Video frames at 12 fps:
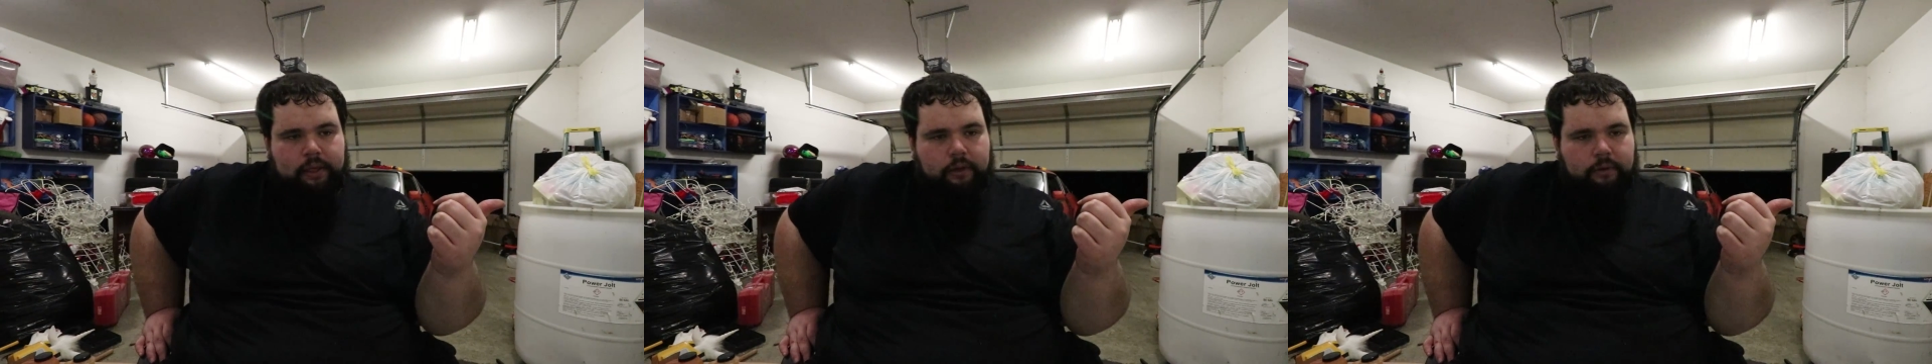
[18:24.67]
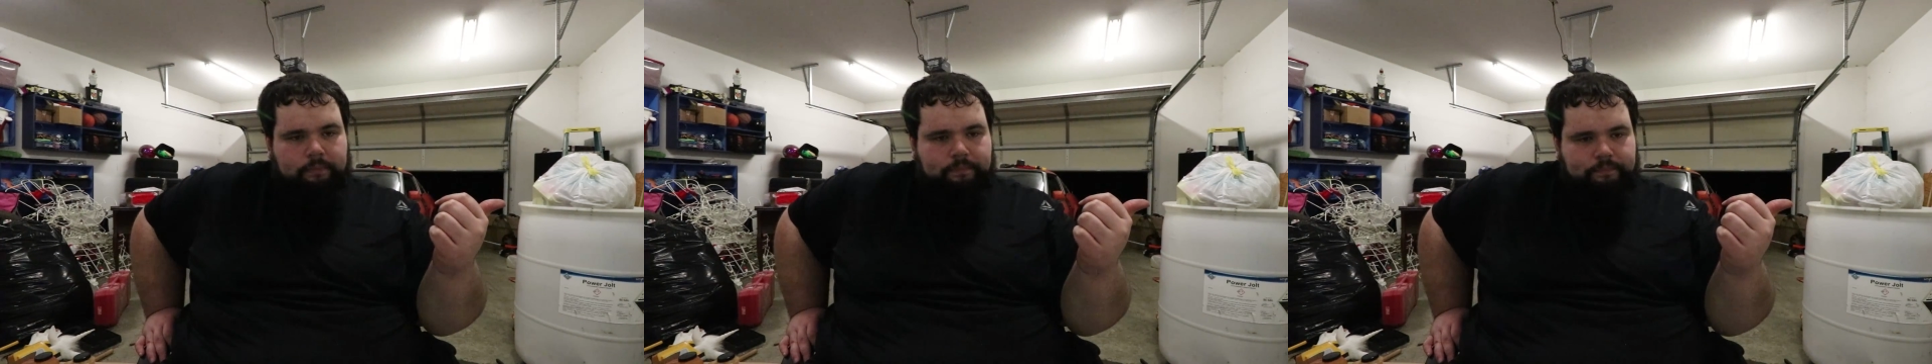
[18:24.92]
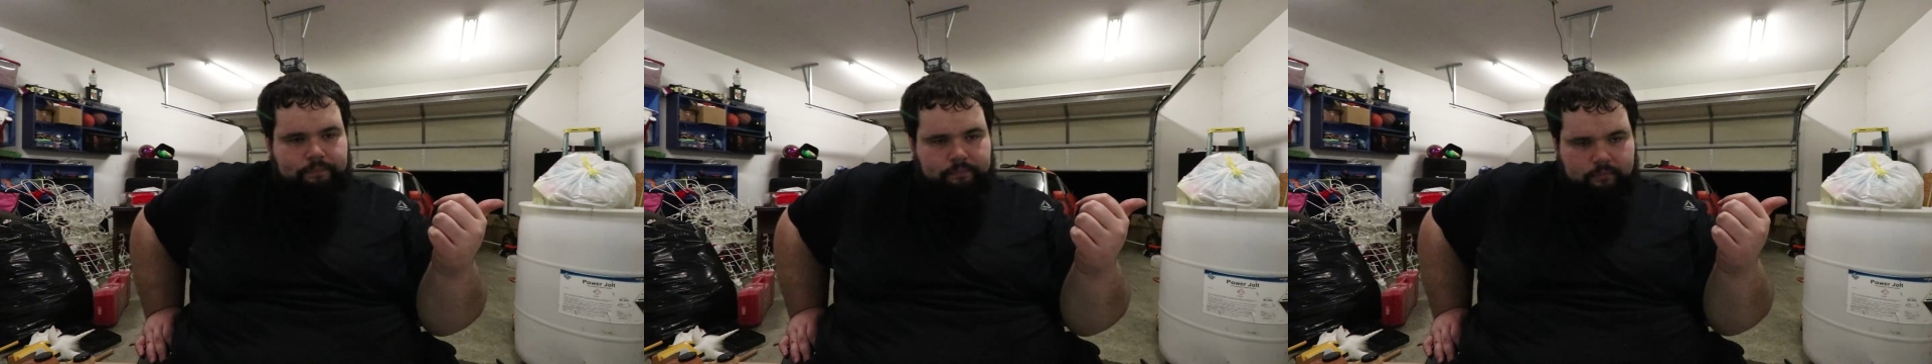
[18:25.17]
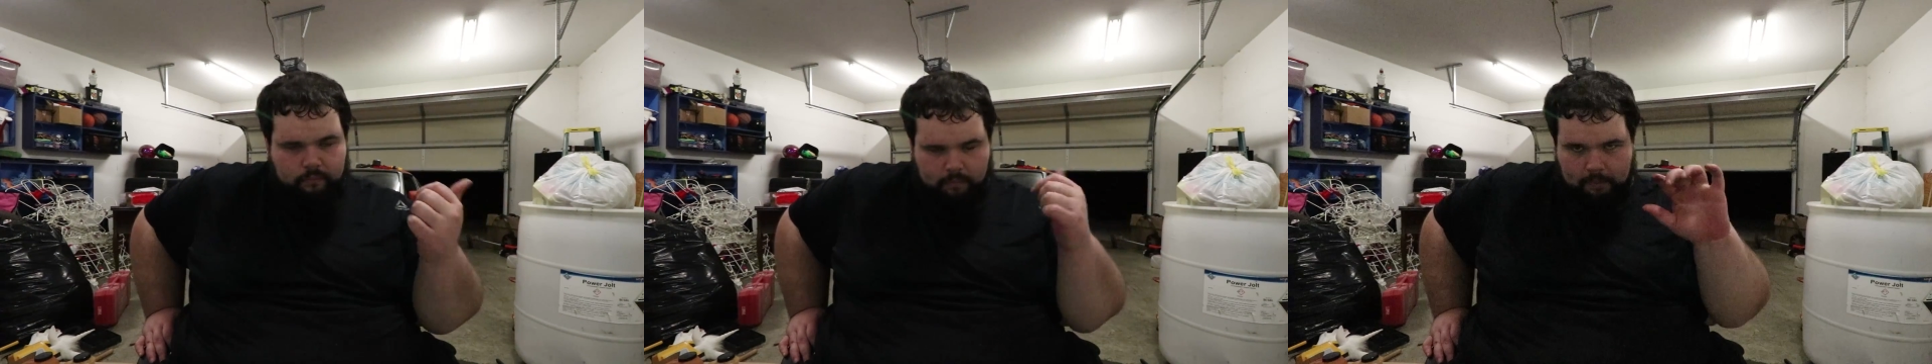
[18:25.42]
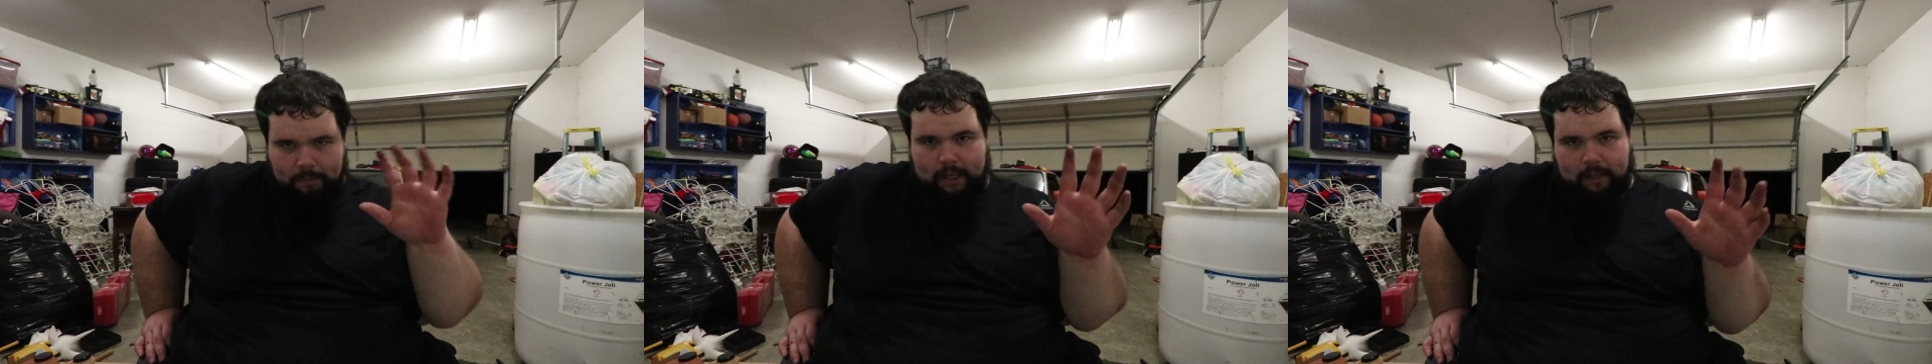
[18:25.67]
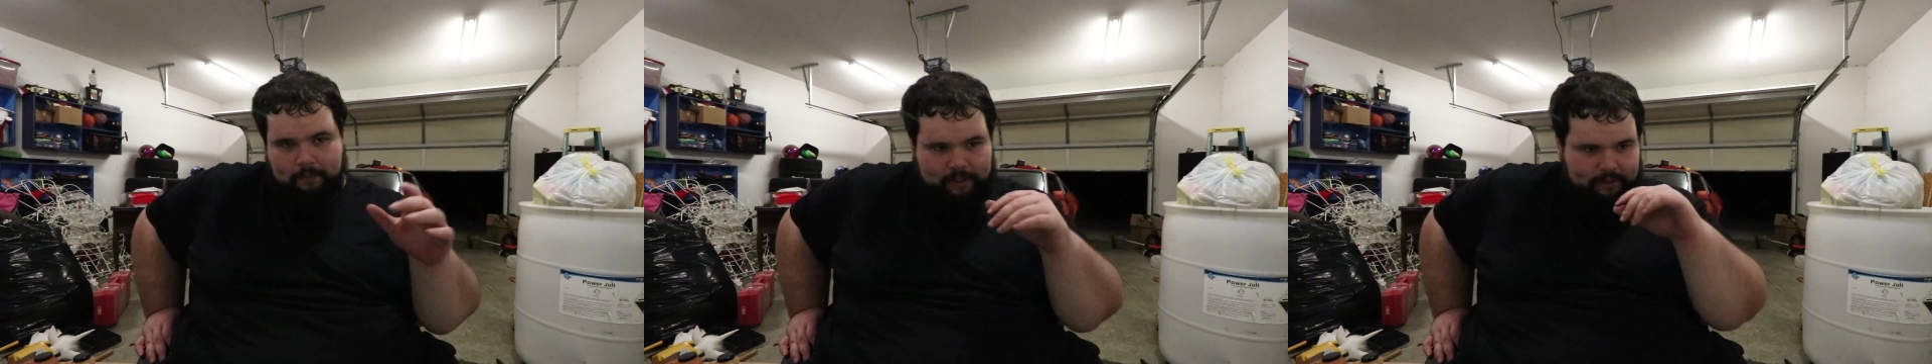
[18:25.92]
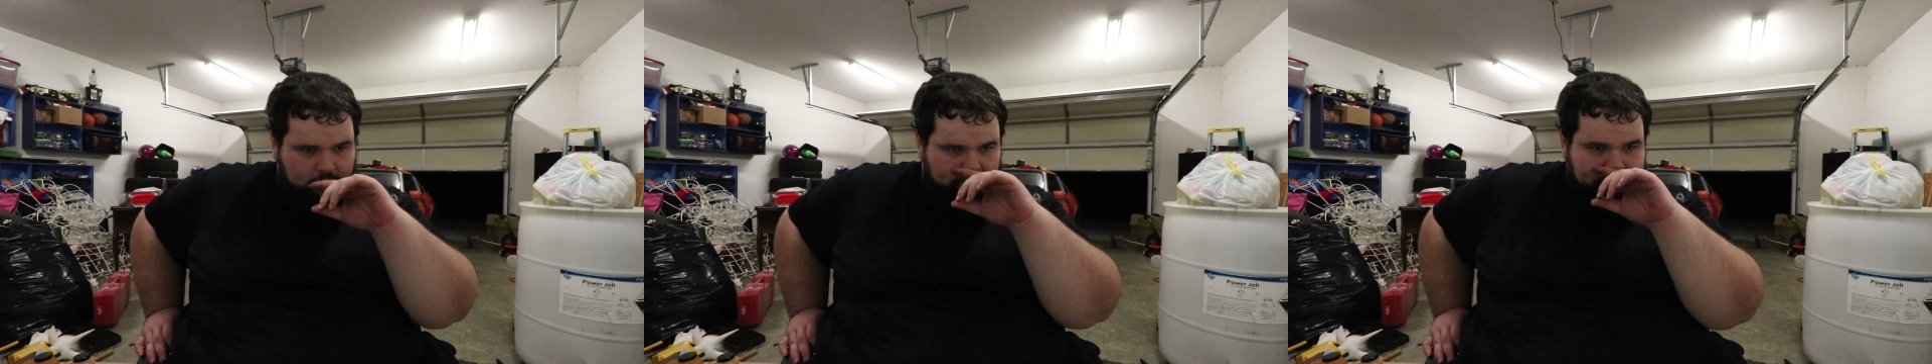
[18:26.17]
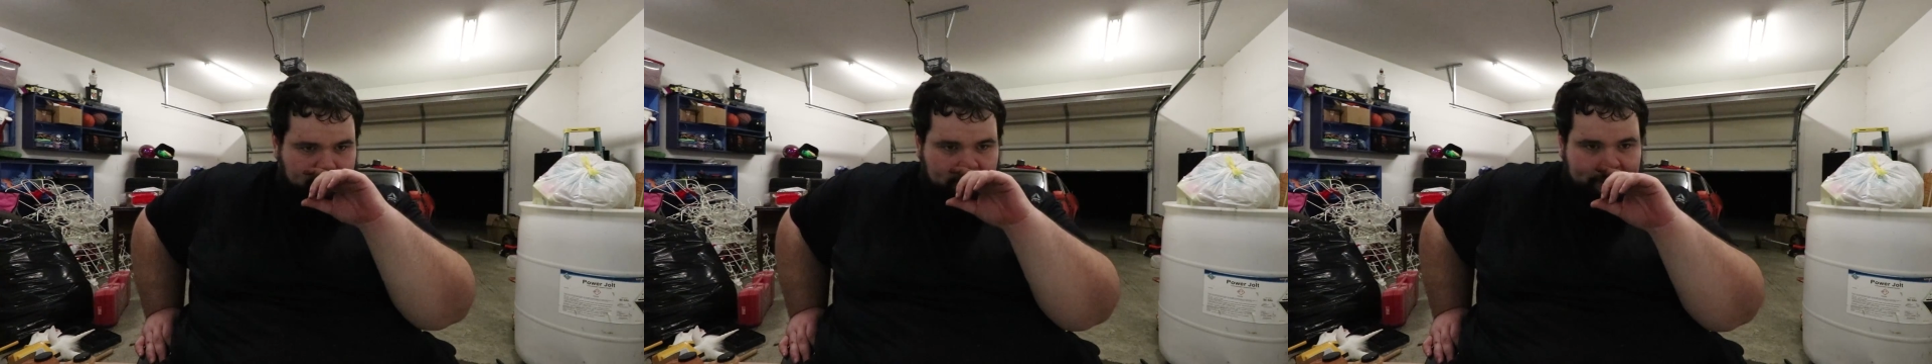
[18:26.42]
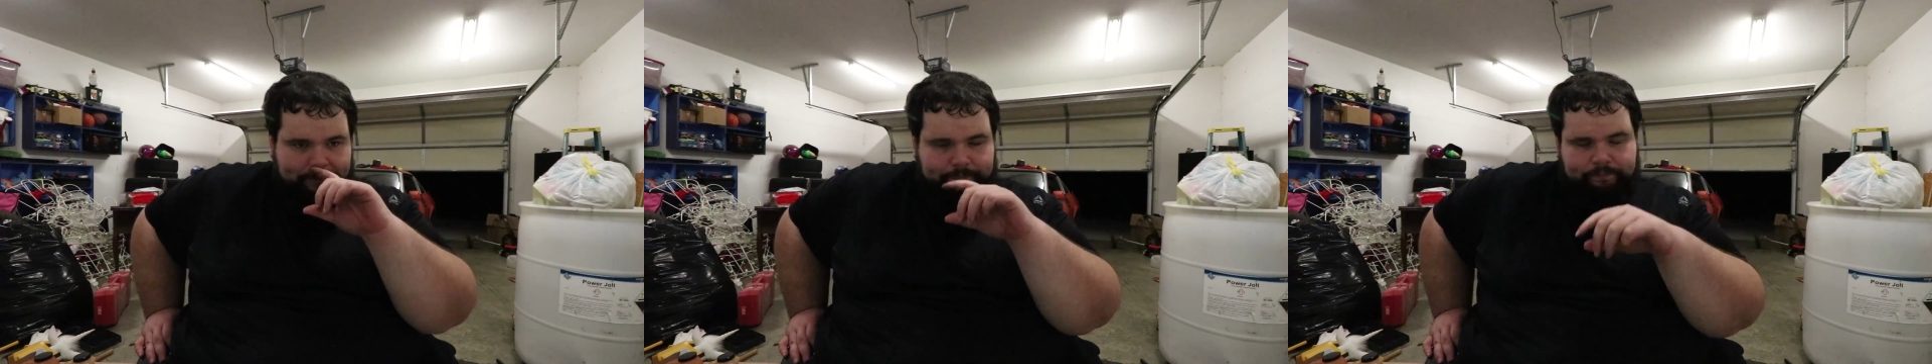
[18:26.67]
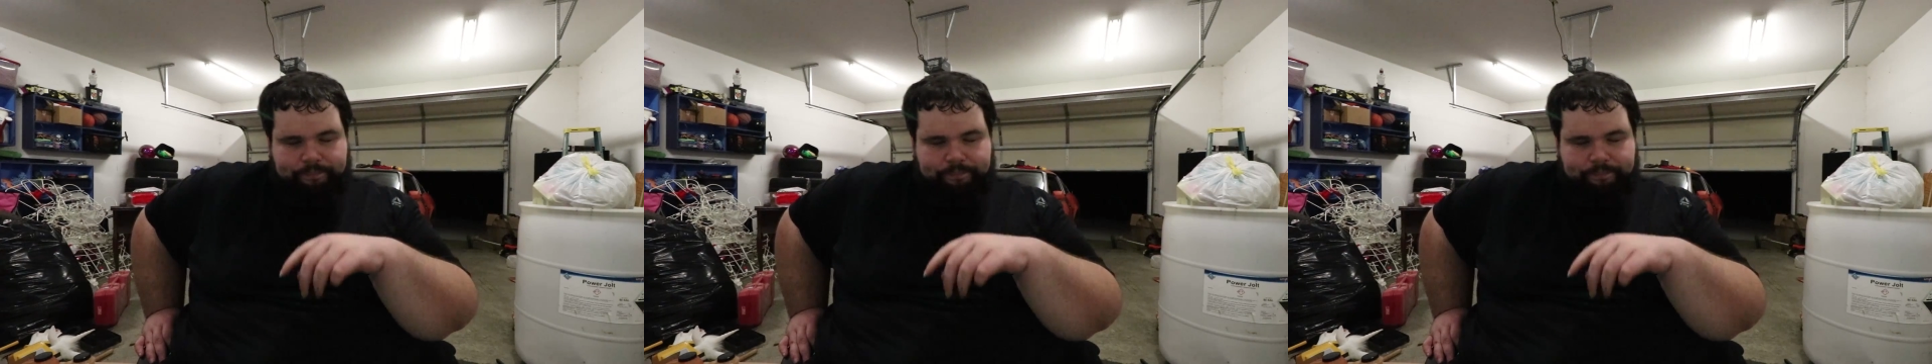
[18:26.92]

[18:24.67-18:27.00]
ago. Repeating myself, sorry.